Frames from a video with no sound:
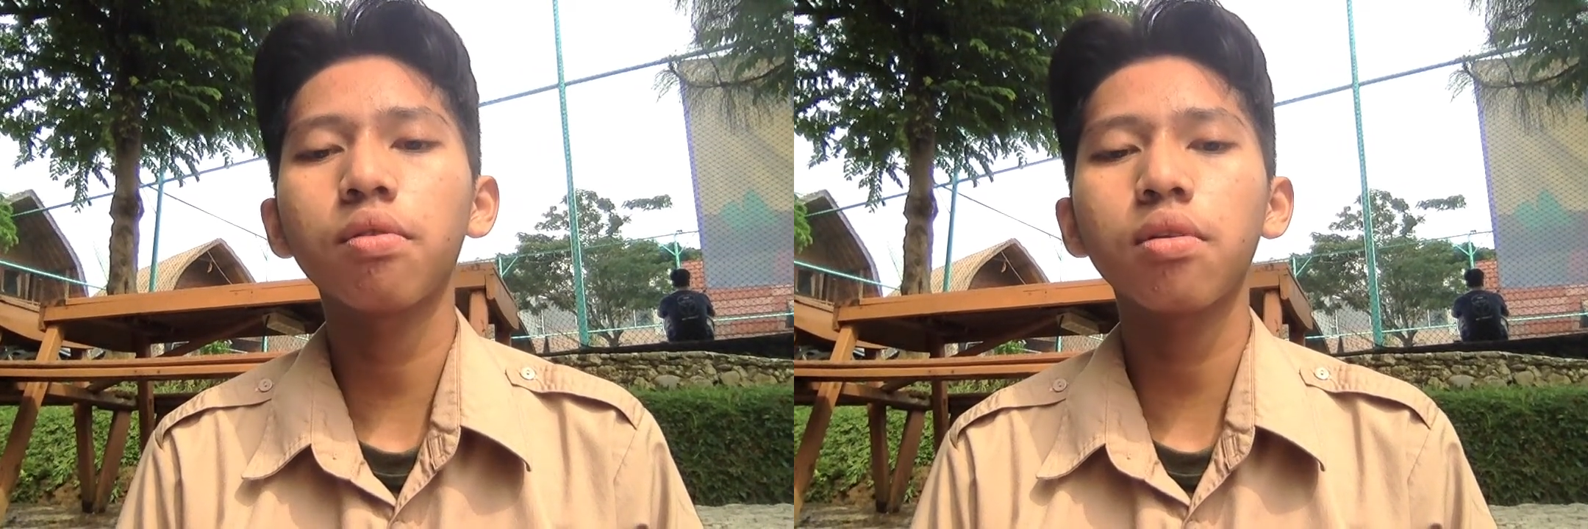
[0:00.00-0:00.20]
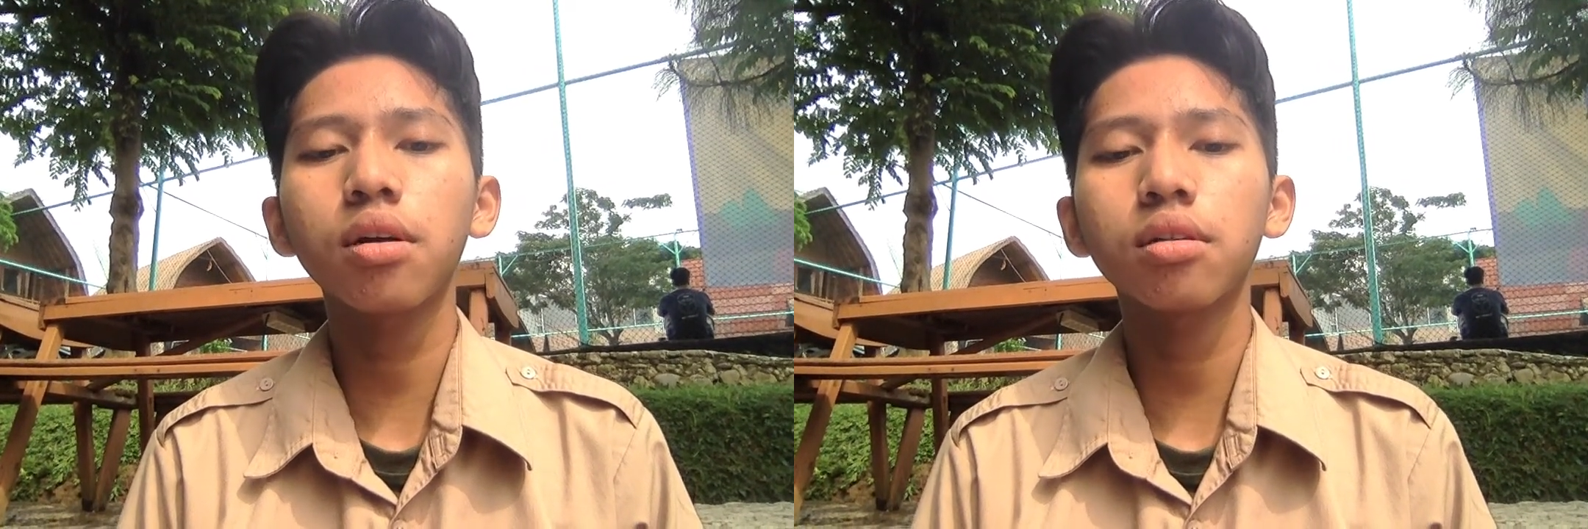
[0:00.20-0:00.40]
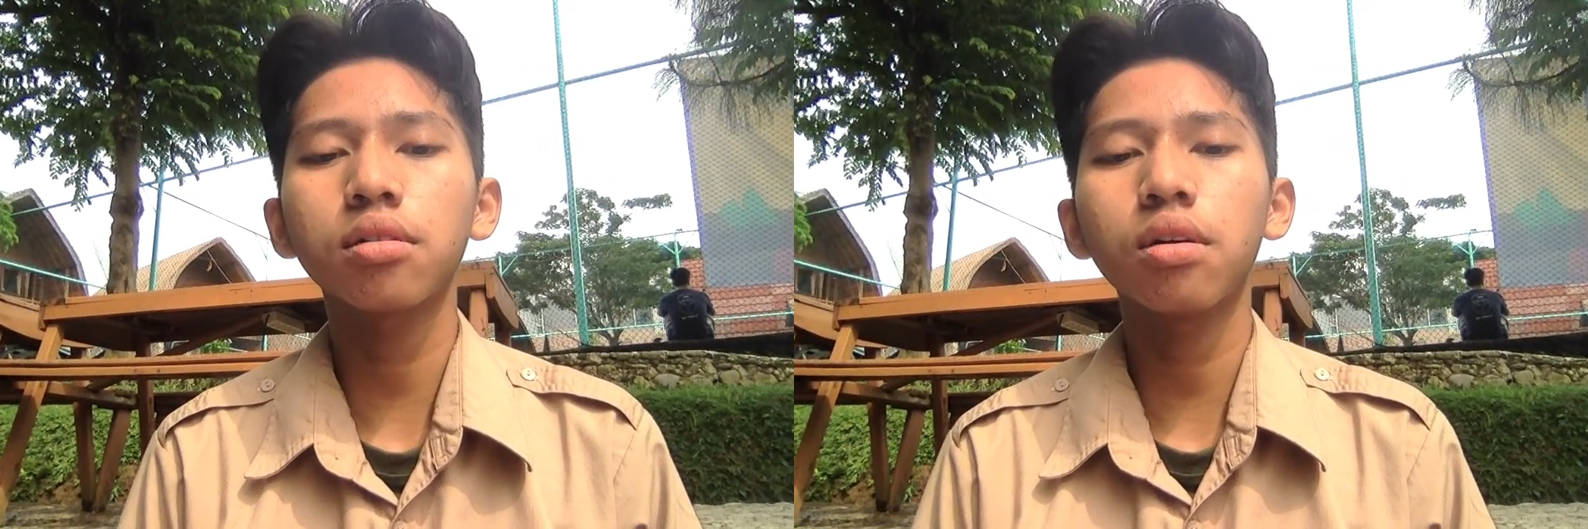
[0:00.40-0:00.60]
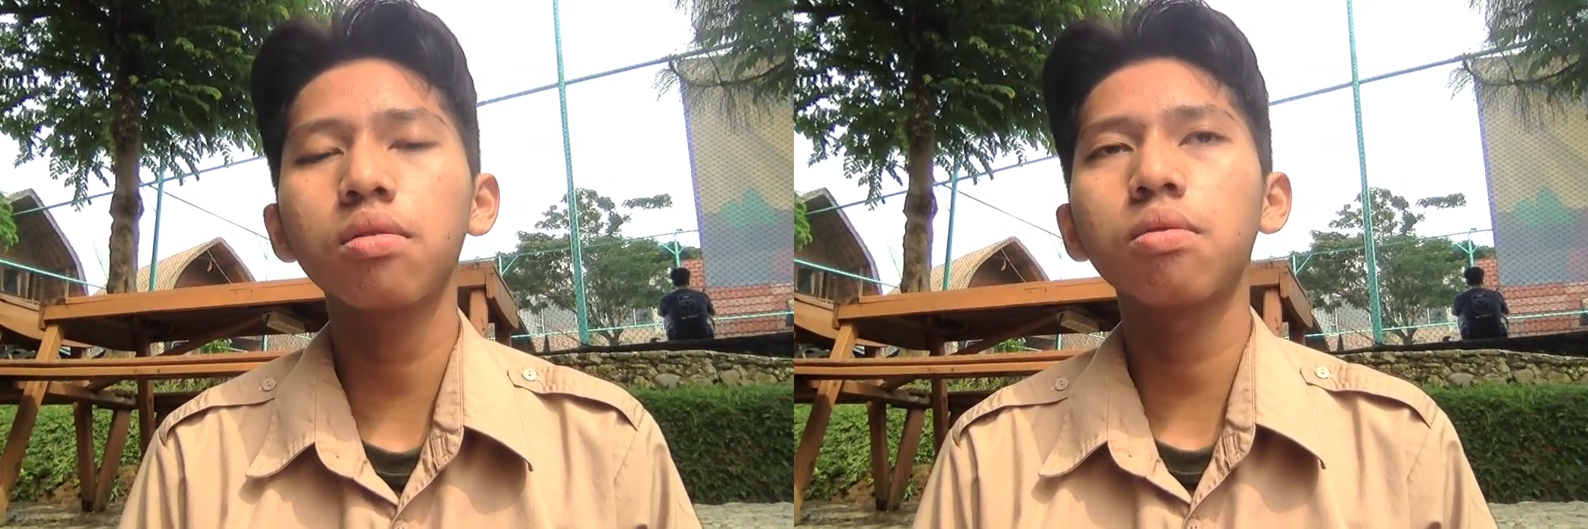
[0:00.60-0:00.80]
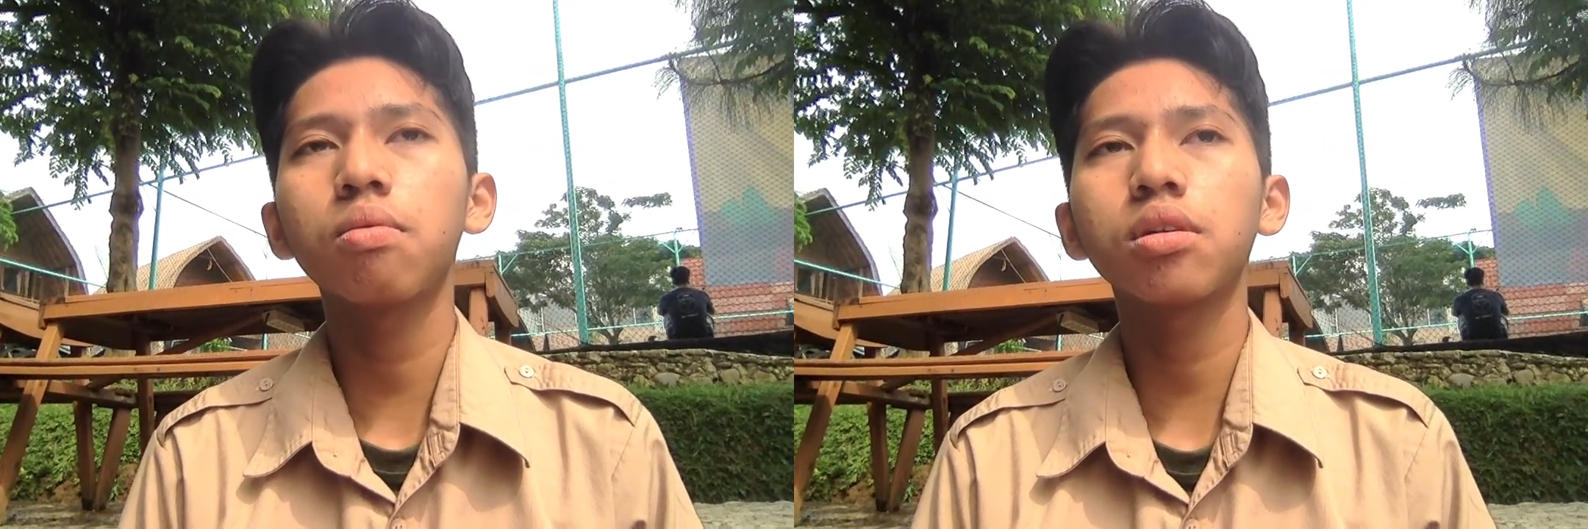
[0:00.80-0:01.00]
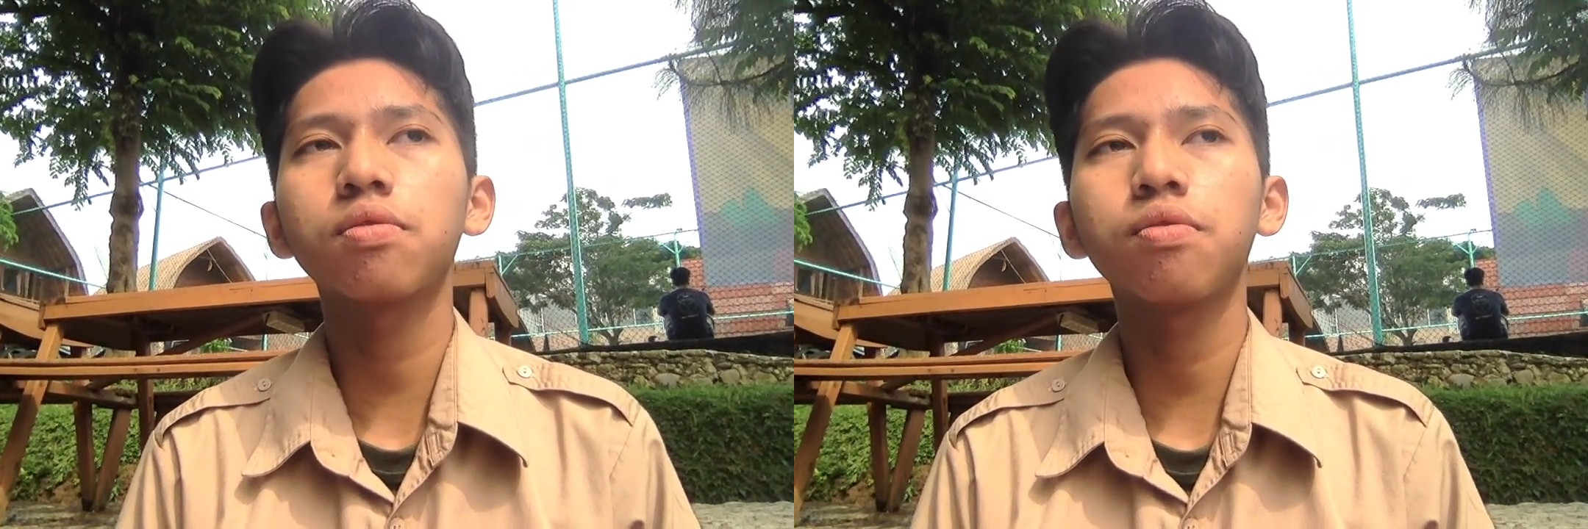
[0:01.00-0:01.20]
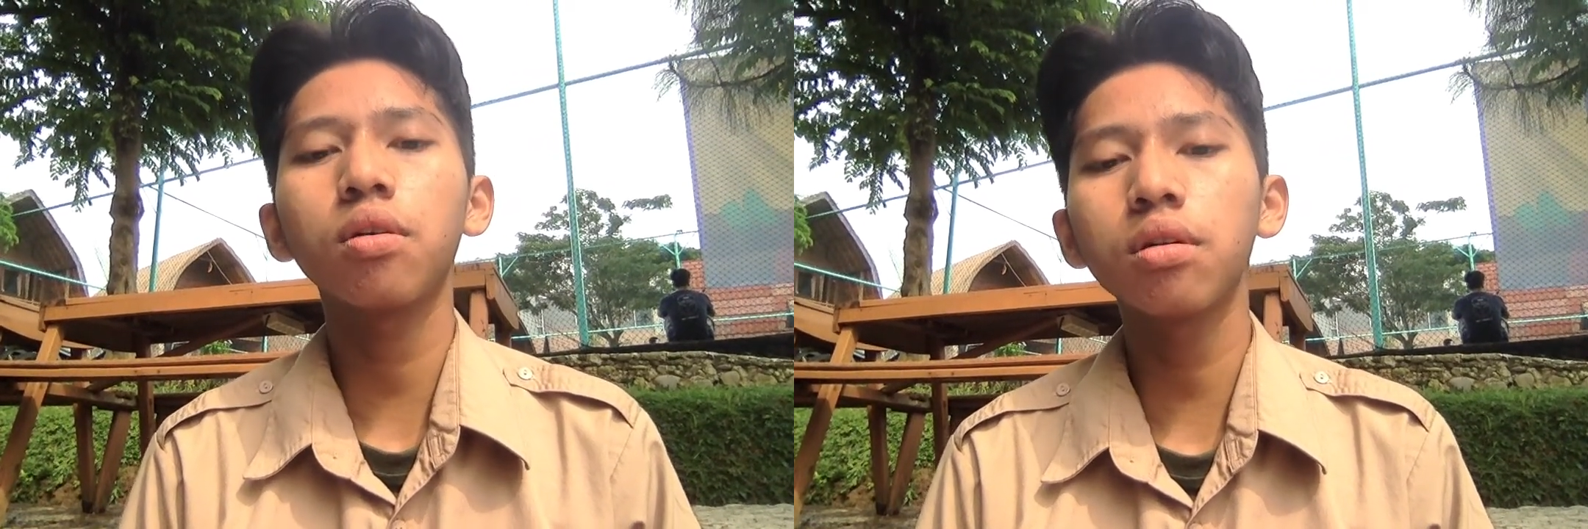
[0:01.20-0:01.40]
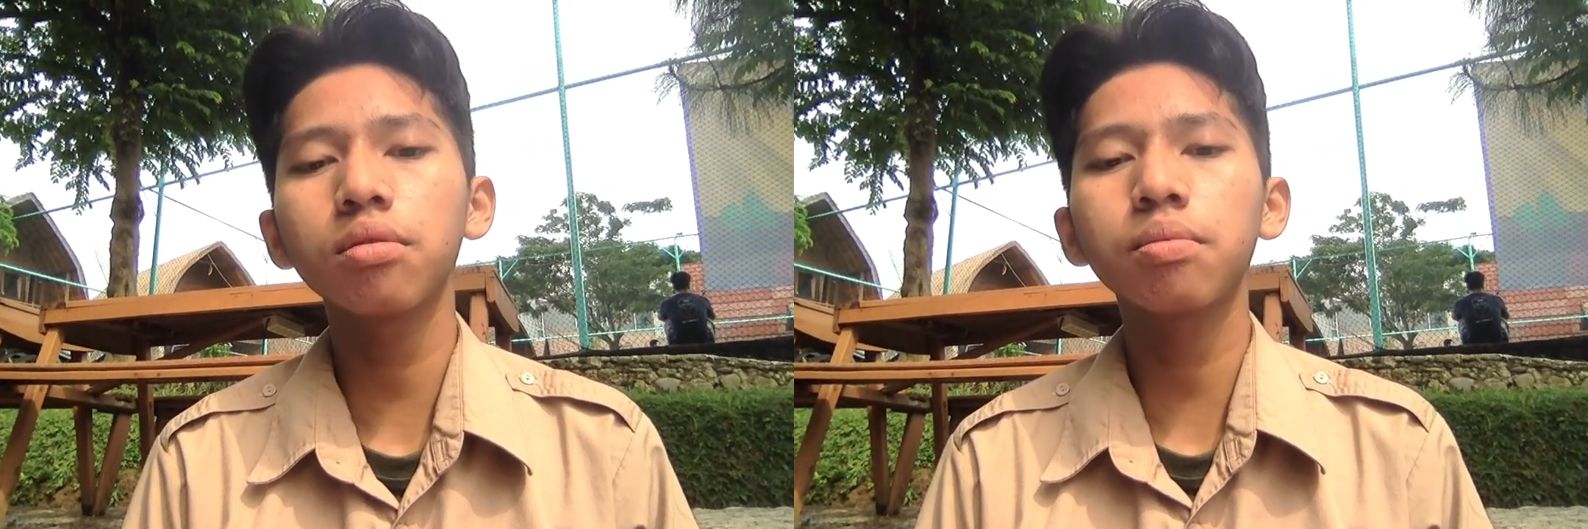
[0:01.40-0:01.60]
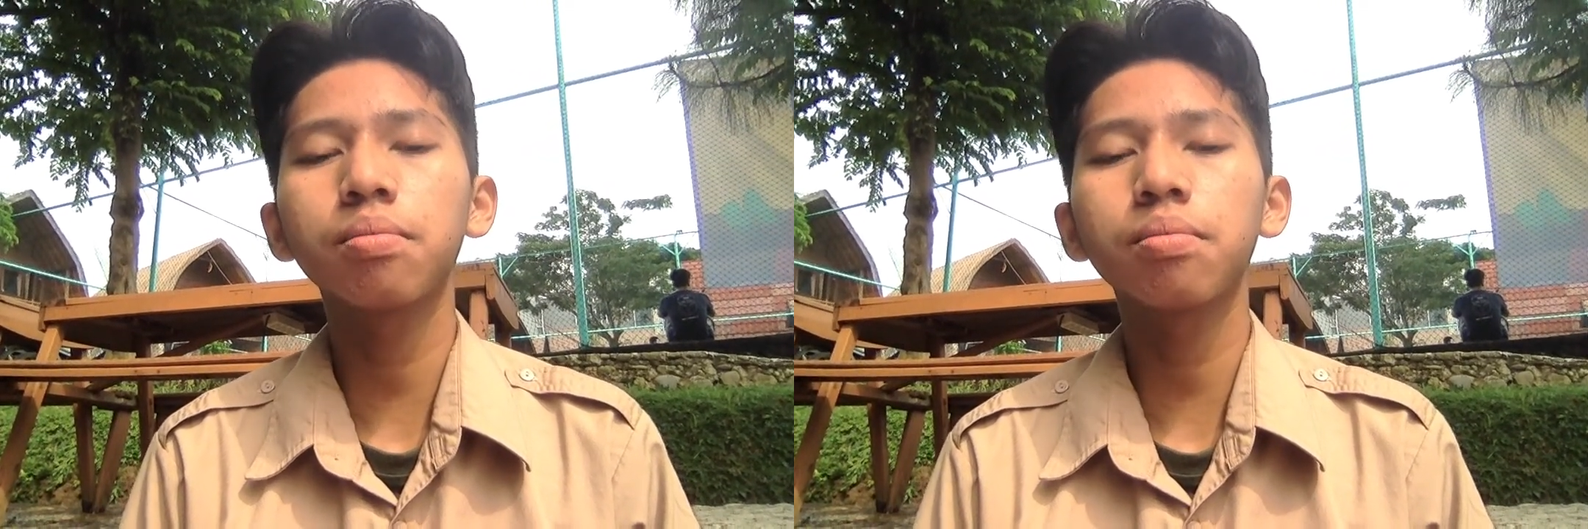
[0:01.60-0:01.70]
Krakatau was followed